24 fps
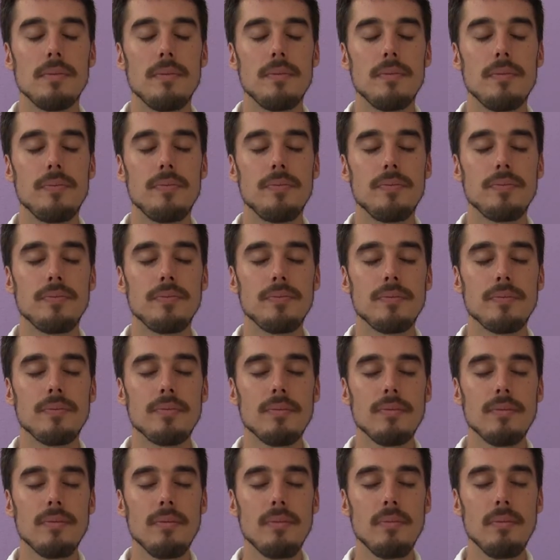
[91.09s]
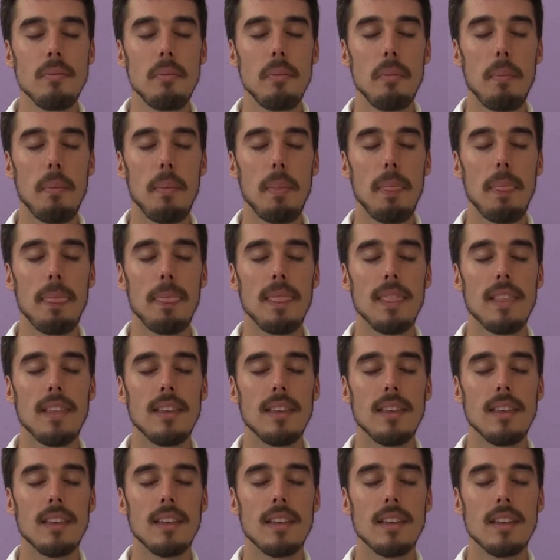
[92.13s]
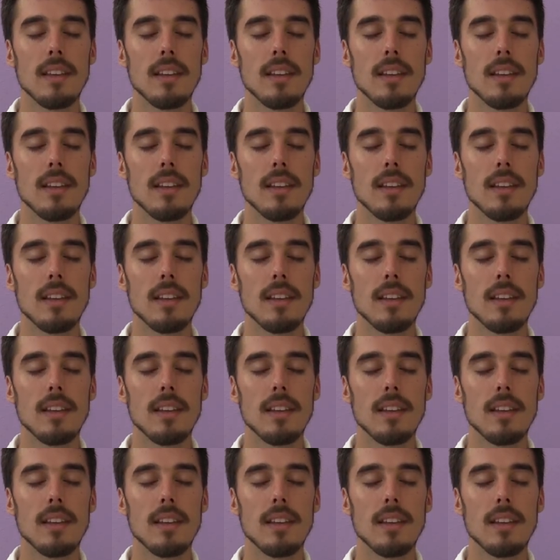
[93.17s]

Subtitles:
(no one is talking)